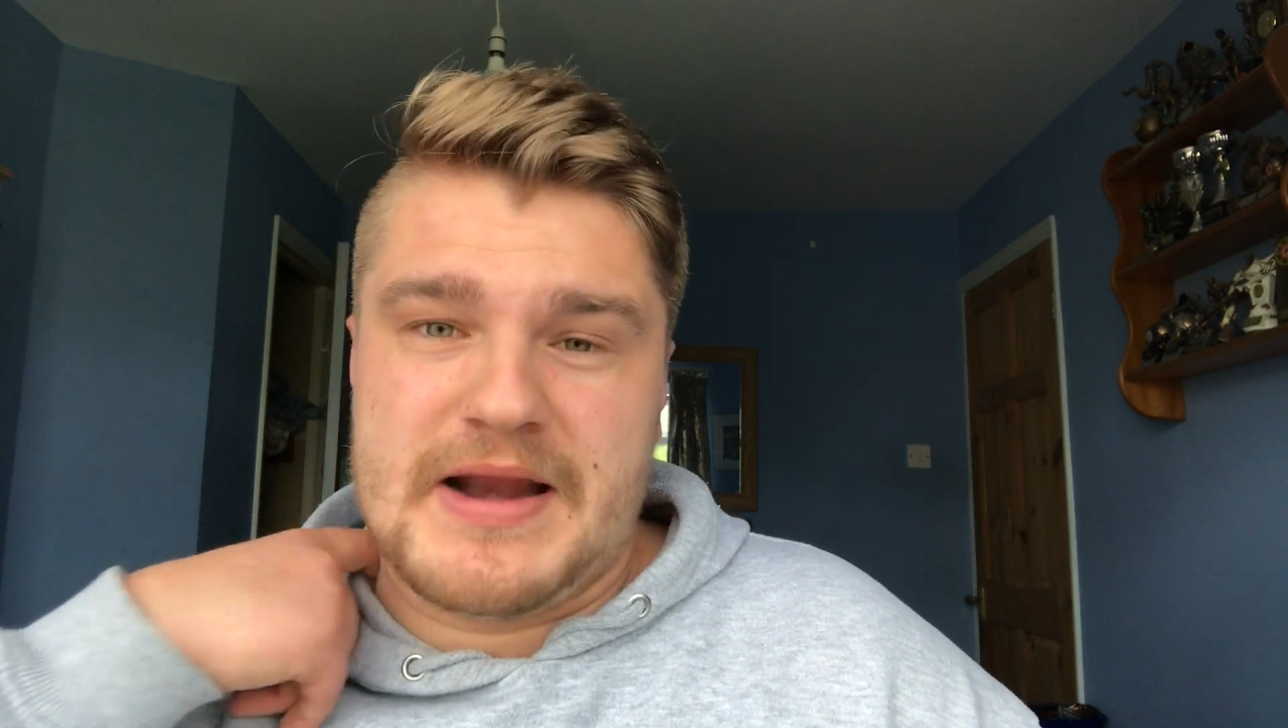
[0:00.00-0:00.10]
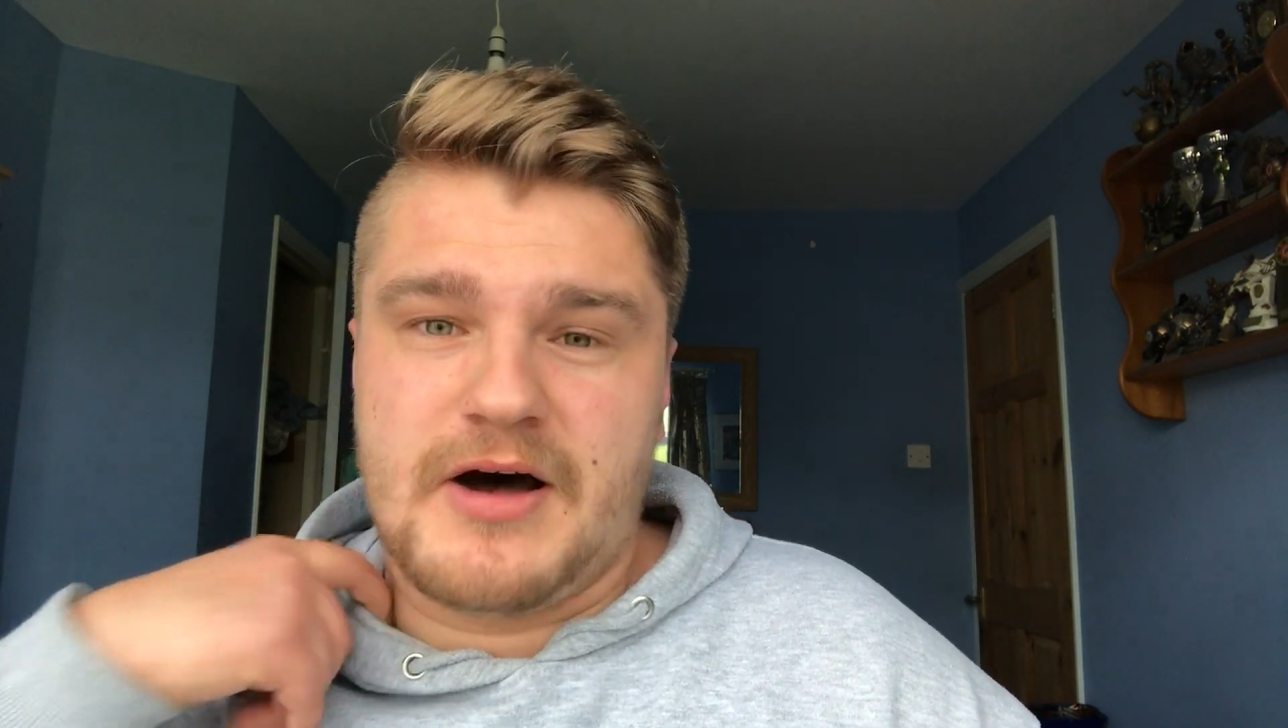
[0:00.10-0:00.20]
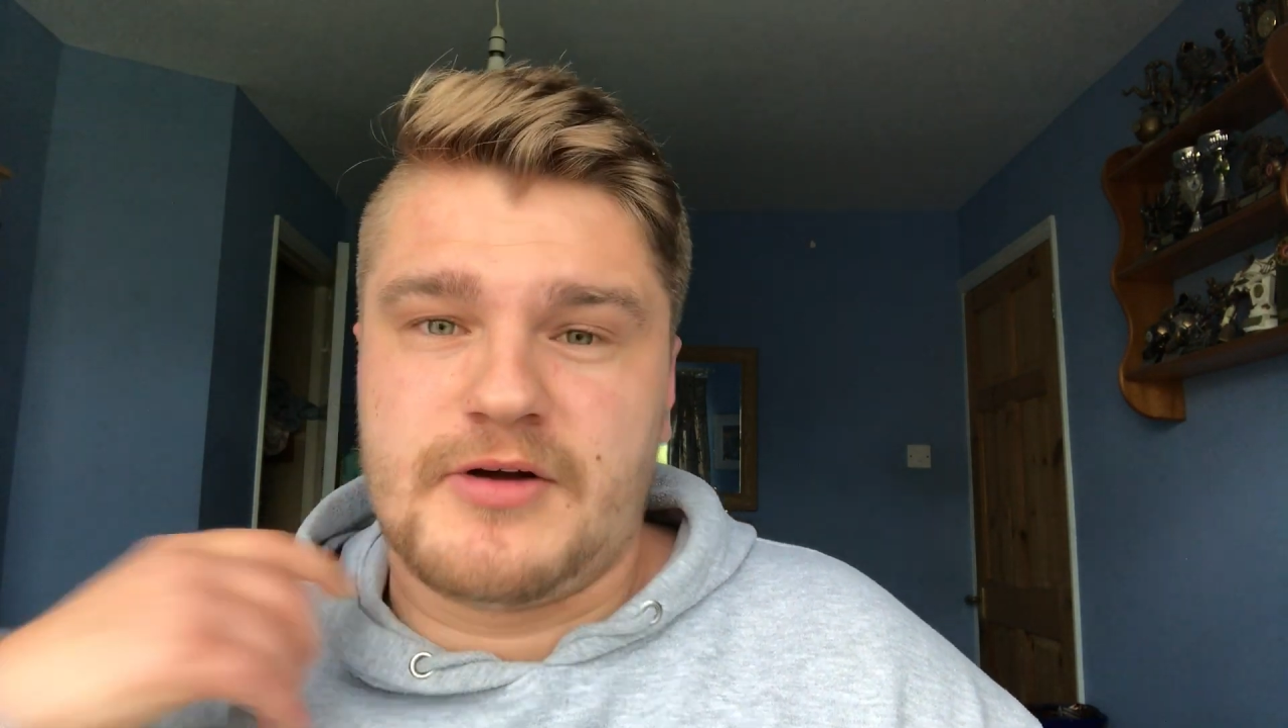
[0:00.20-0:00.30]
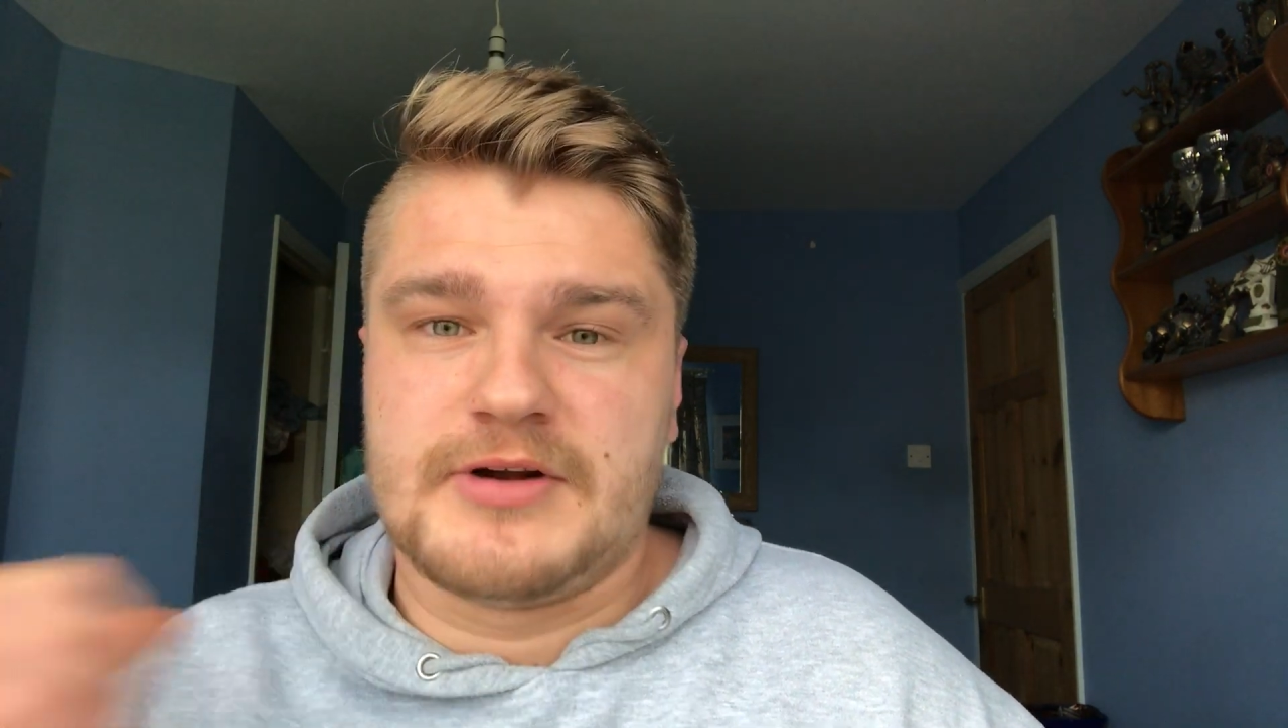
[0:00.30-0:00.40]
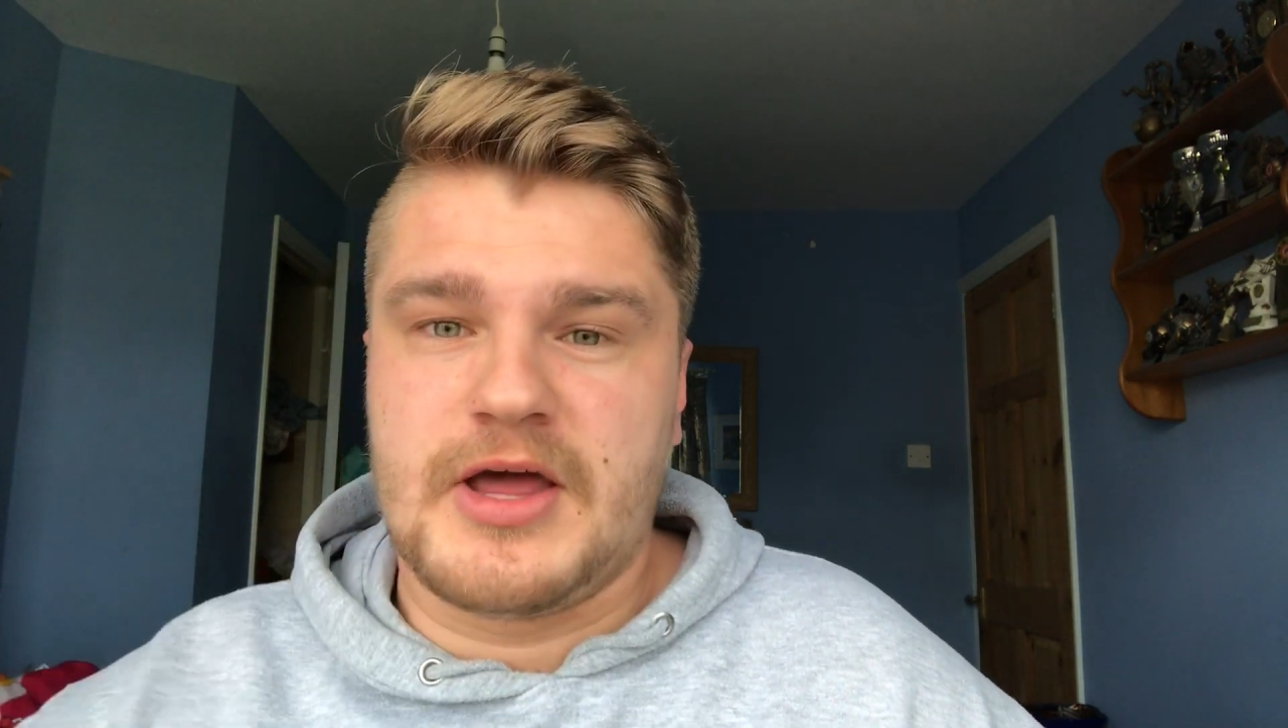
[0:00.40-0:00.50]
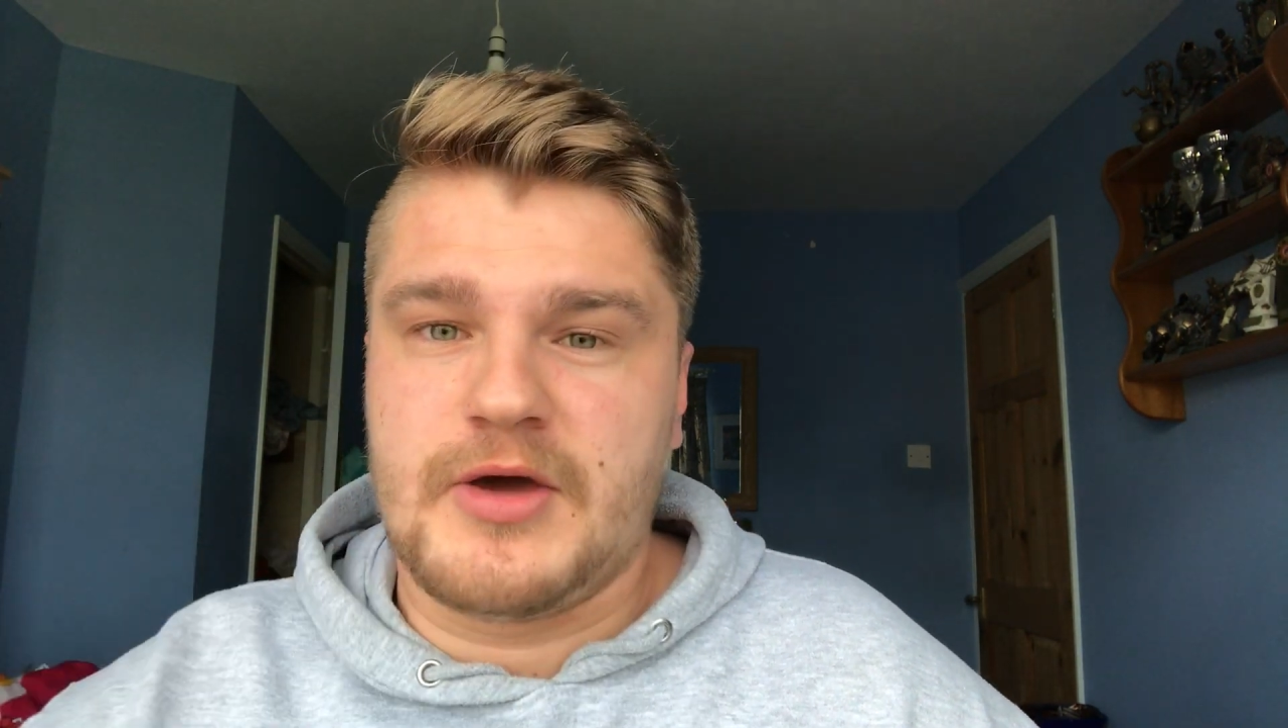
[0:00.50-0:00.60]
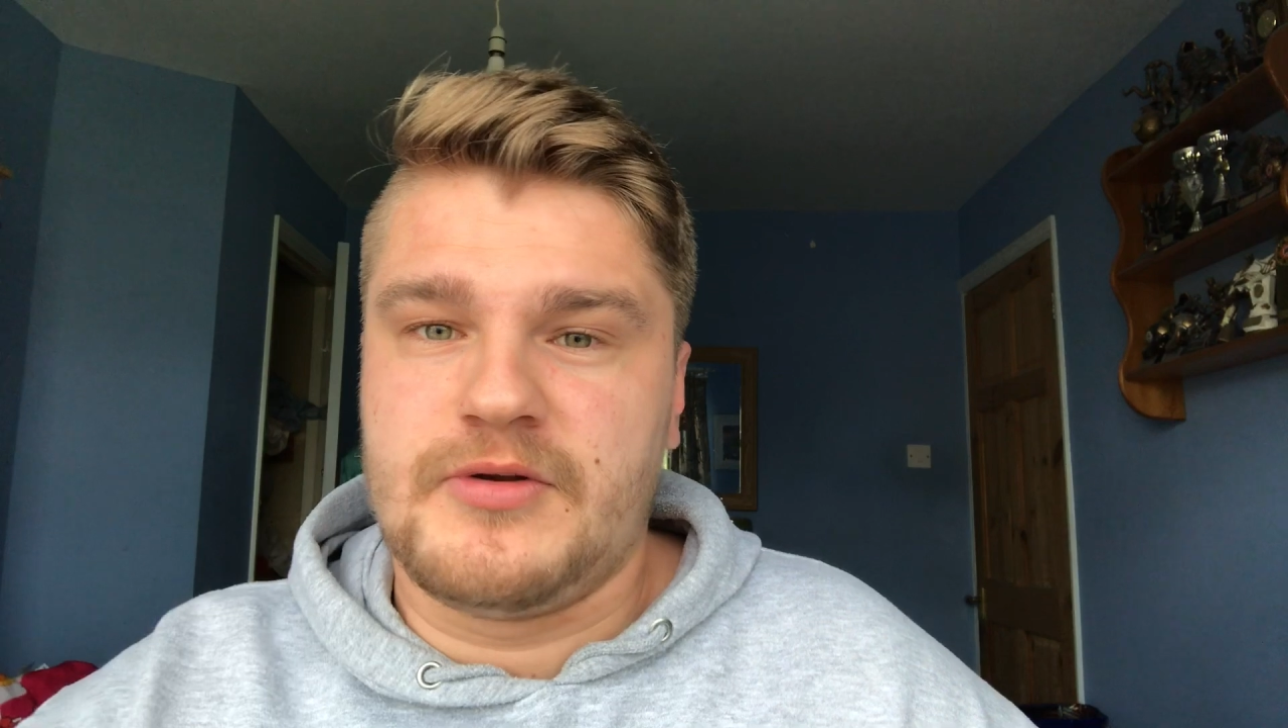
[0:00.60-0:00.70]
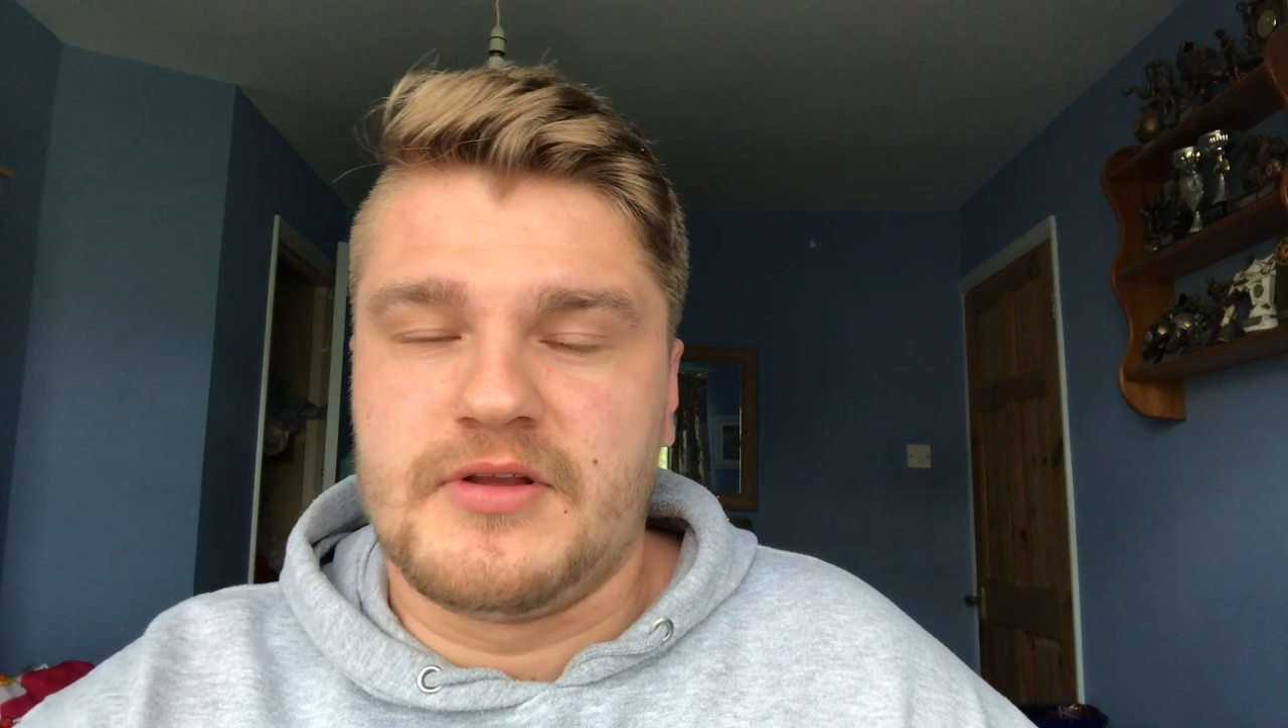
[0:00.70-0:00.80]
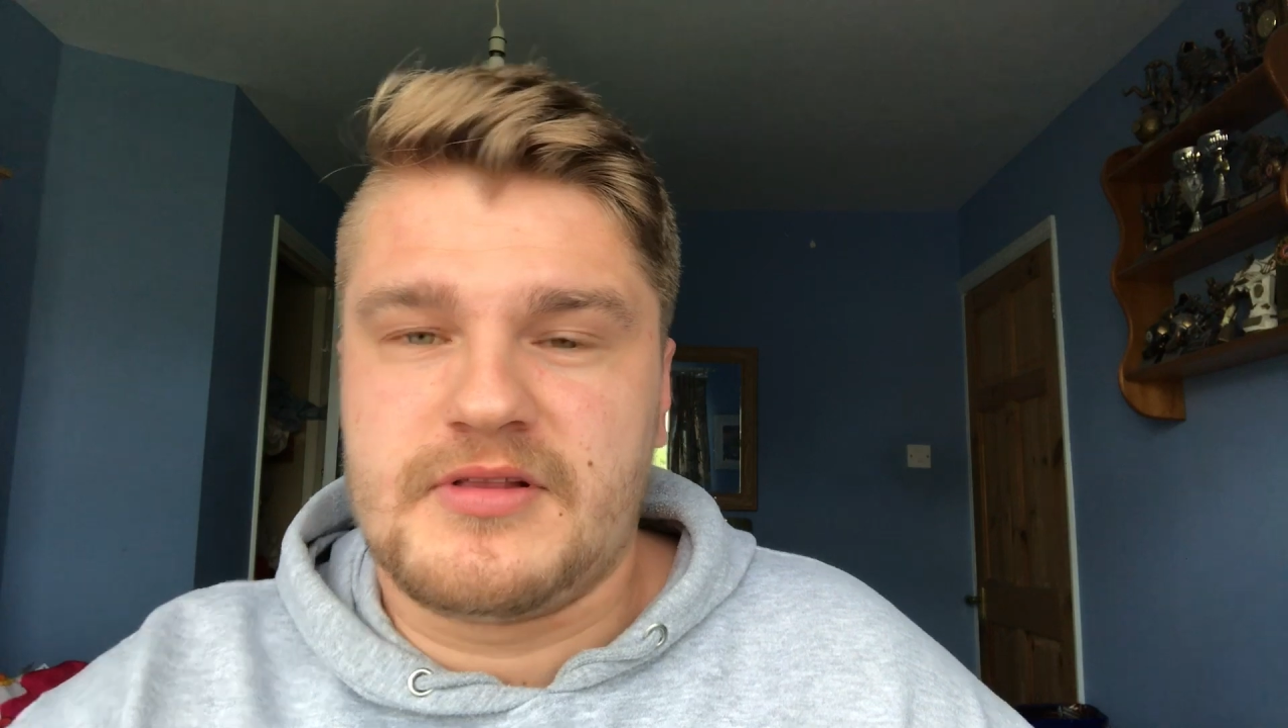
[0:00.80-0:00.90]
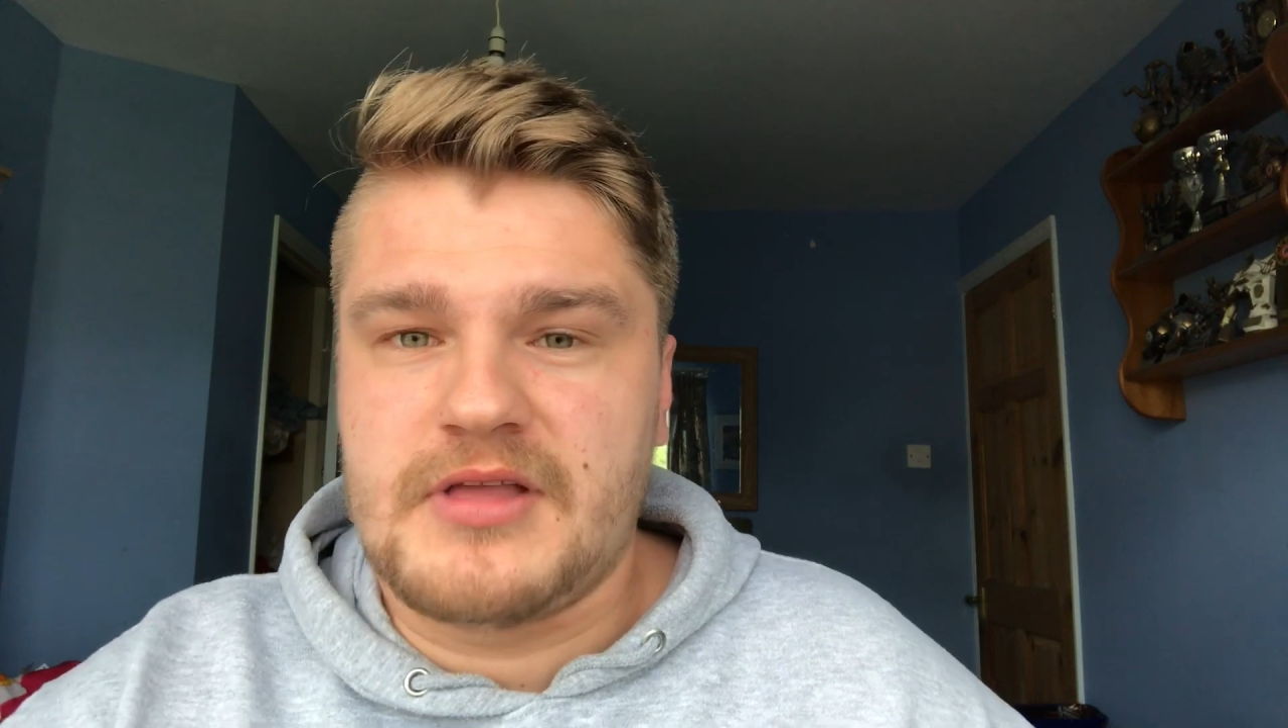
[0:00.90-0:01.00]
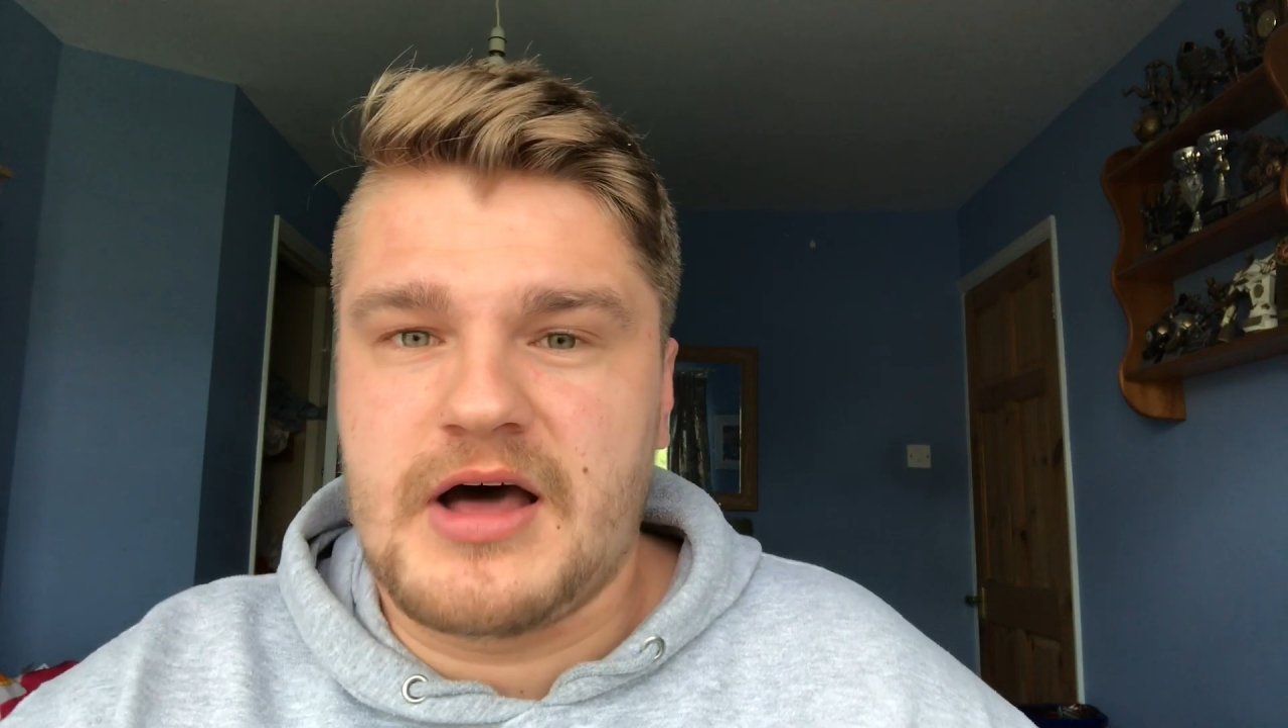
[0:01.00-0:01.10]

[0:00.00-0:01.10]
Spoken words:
out on loan,